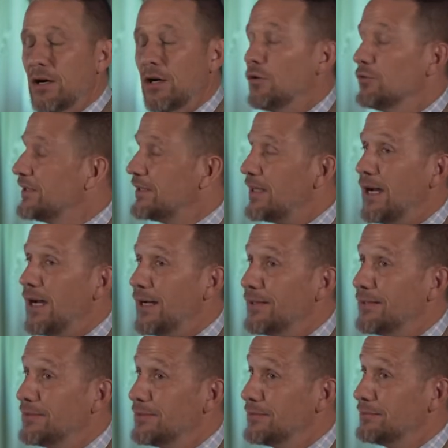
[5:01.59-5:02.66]
Only God.
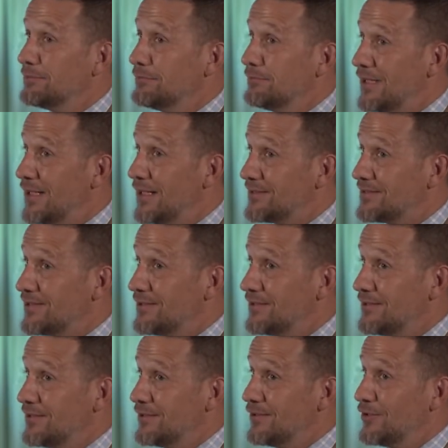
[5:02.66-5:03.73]
But
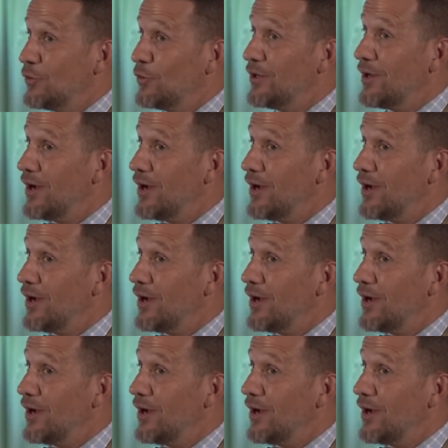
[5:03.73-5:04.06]
we